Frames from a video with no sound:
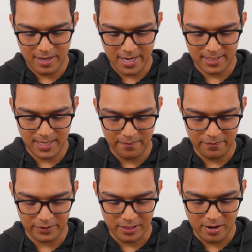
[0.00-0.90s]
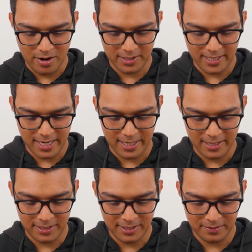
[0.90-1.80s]
except for the last
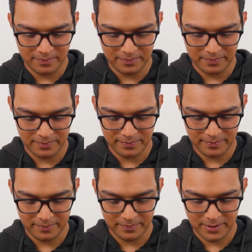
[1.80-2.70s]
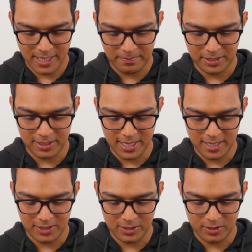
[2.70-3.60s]
second, tap the
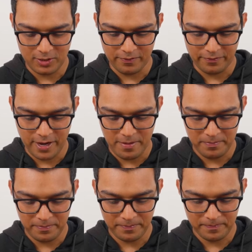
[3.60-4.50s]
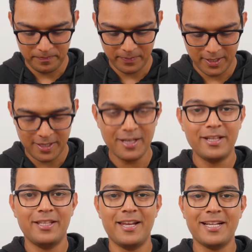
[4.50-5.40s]
ticks to confirm.
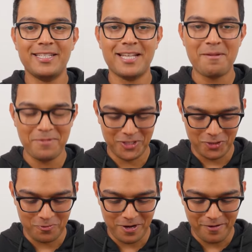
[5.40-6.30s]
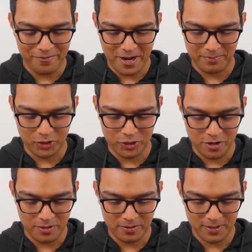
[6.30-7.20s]
The next step is to reframe the
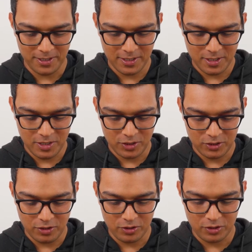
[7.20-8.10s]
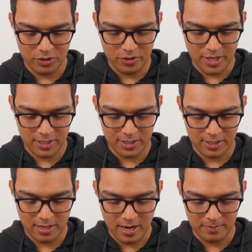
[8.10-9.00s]
shot. So to do this,
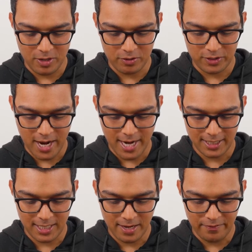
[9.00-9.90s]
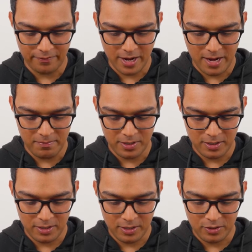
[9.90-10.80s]
I'm going to add a keyframe,
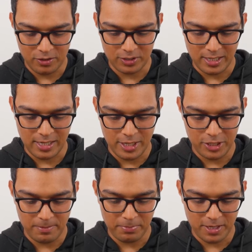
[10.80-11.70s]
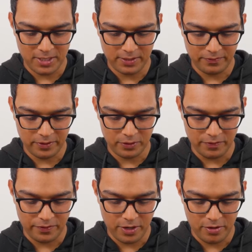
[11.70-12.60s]
use the linear plus field
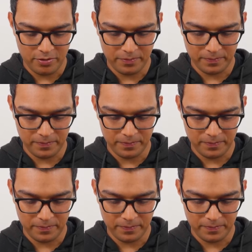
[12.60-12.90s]
of view,